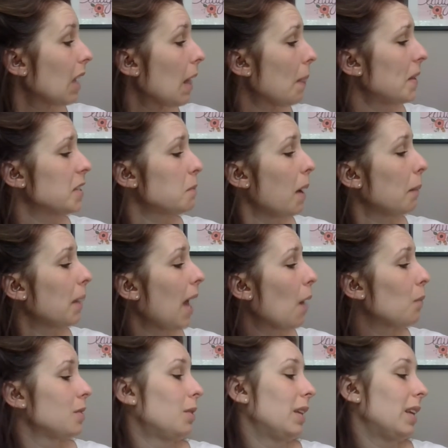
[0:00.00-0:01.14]
This bobcat
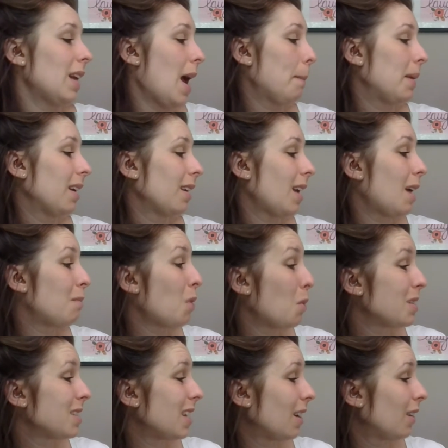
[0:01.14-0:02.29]
was only napping, and
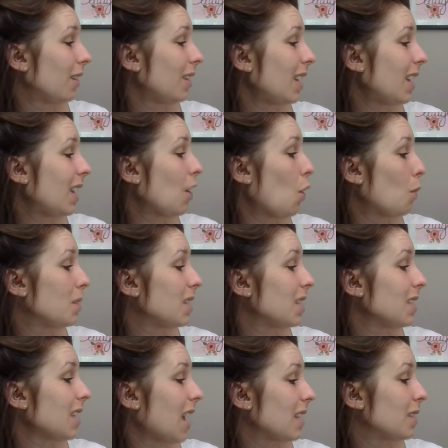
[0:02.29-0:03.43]
momentarily he opened his
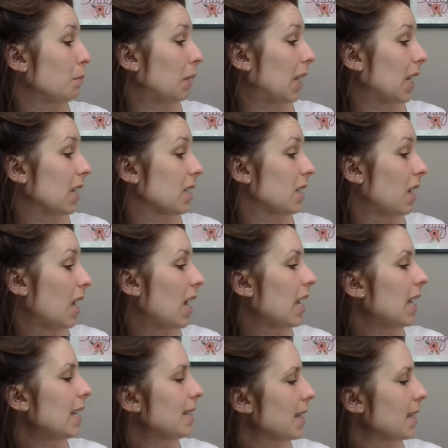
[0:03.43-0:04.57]
eyes and blinked.
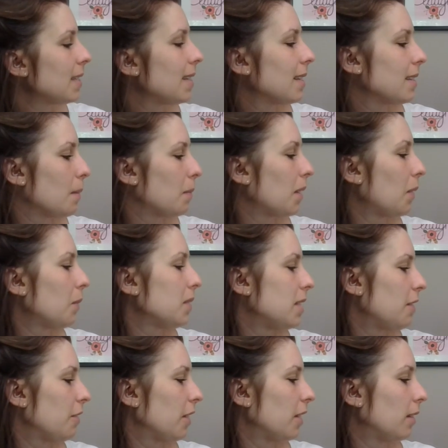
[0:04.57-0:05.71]
He sensed that something was
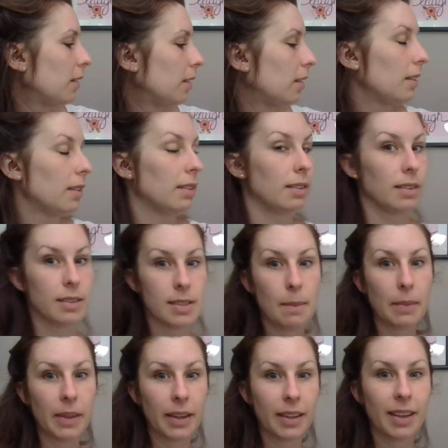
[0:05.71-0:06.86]
different.
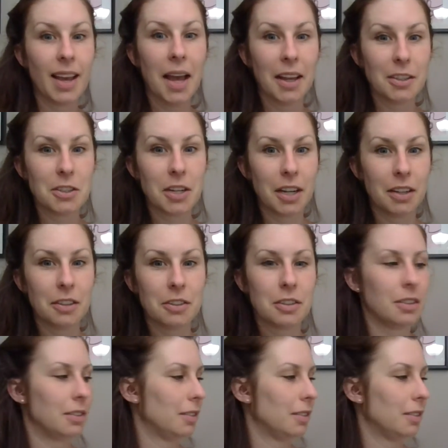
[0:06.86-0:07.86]
Something had changed.